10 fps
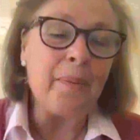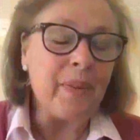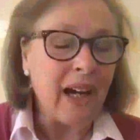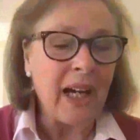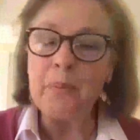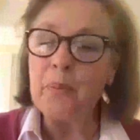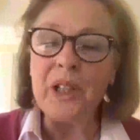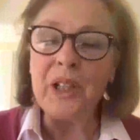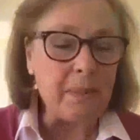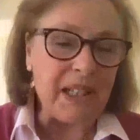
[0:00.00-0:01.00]
I'm
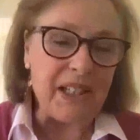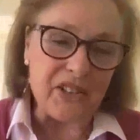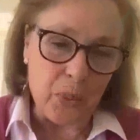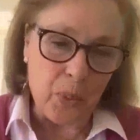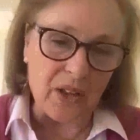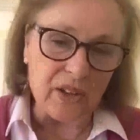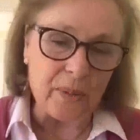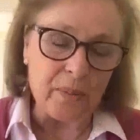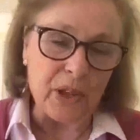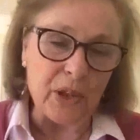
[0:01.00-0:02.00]
really pleased to
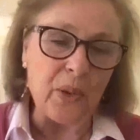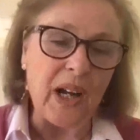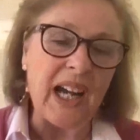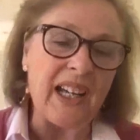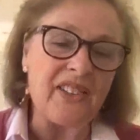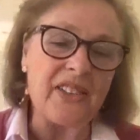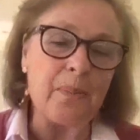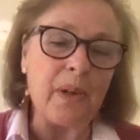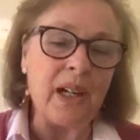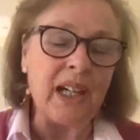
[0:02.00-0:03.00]
welcome you as
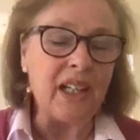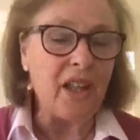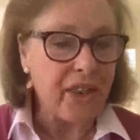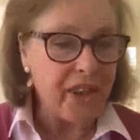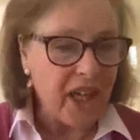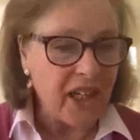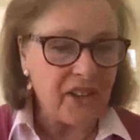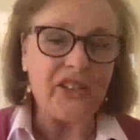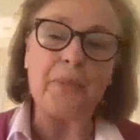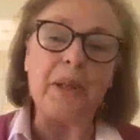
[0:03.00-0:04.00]
my third
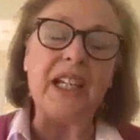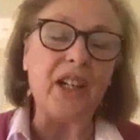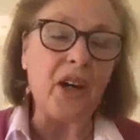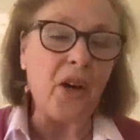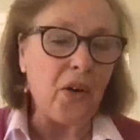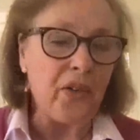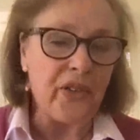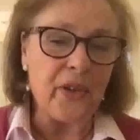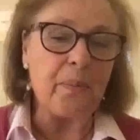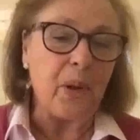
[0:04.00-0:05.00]
speaker on
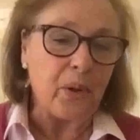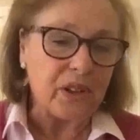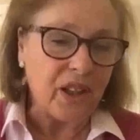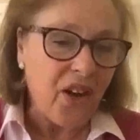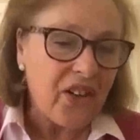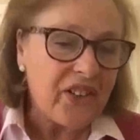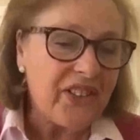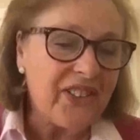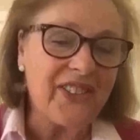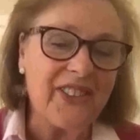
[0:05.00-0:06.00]
the
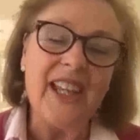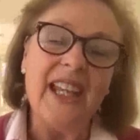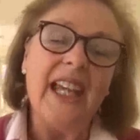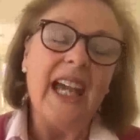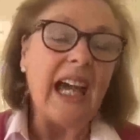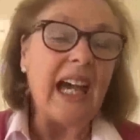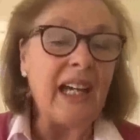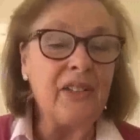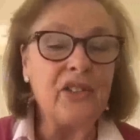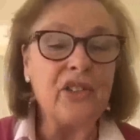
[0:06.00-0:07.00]
Blogcasts
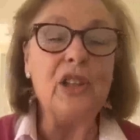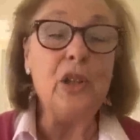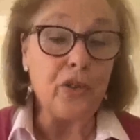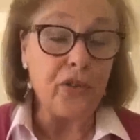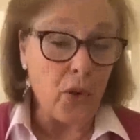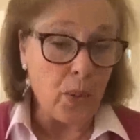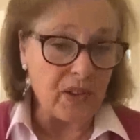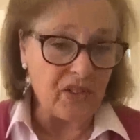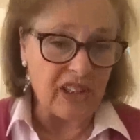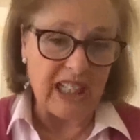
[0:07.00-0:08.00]
and look
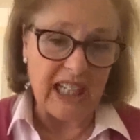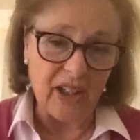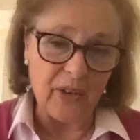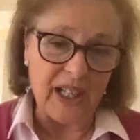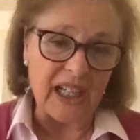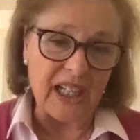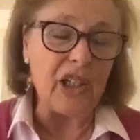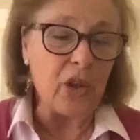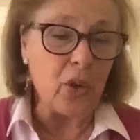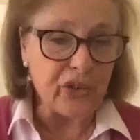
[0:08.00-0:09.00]
forward to hearing
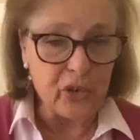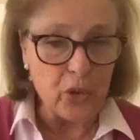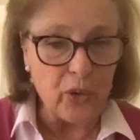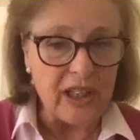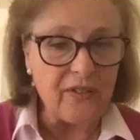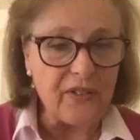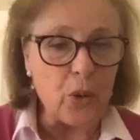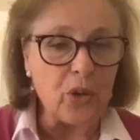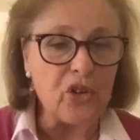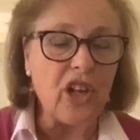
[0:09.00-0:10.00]
your story of
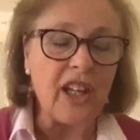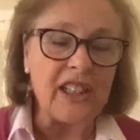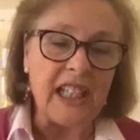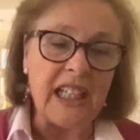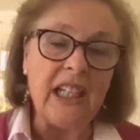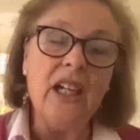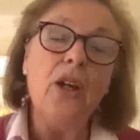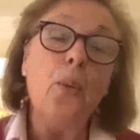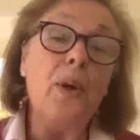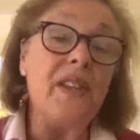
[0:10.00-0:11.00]
your journey
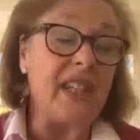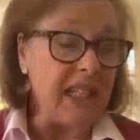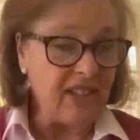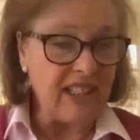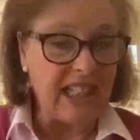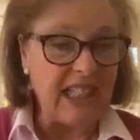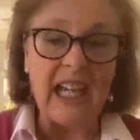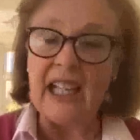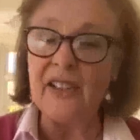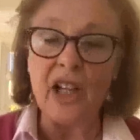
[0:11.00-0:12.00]
with ET
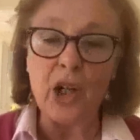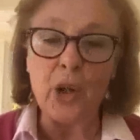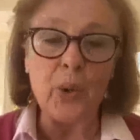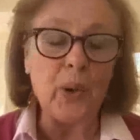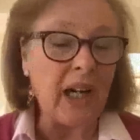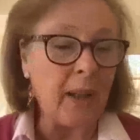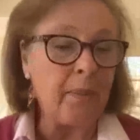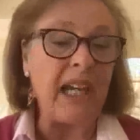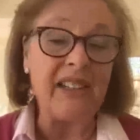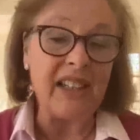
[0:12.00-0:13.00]
and now
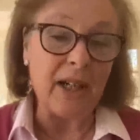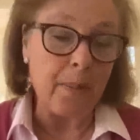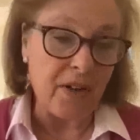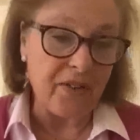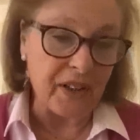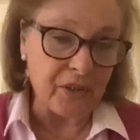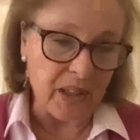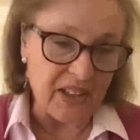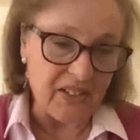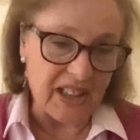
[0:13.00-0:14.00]
heading up our
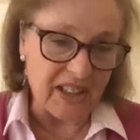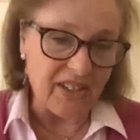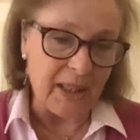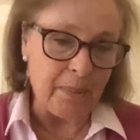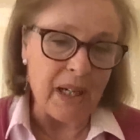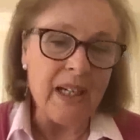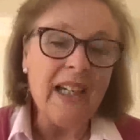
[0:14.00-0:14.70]
fundraising team.